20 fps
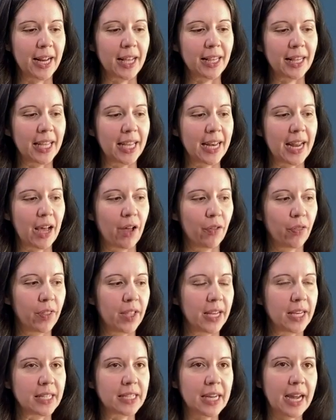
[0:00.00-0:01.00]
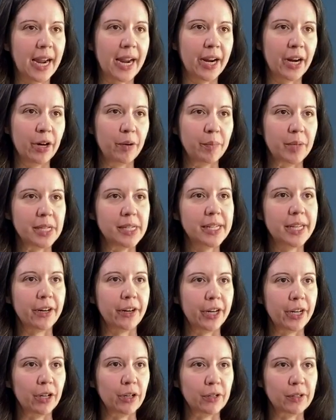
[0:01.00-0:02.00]
and laid out the entire
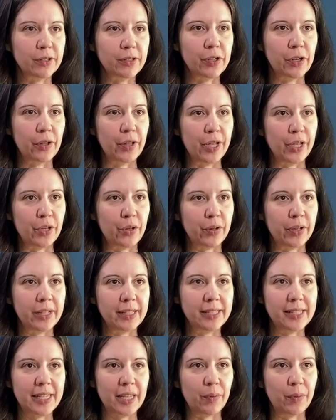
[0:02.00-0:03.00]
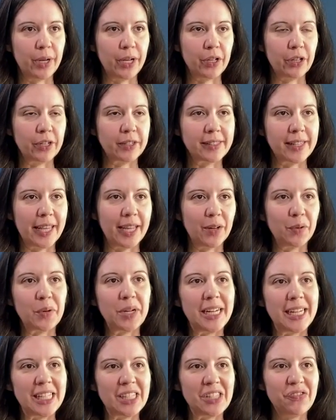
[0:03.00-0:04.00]
material so that you can see what it looks like
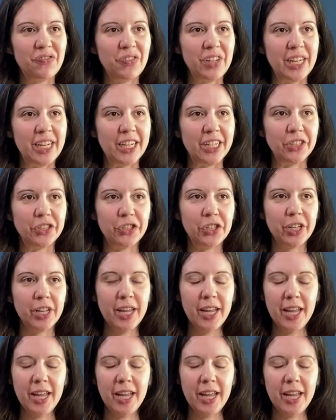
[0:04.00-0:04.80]
when it's finished.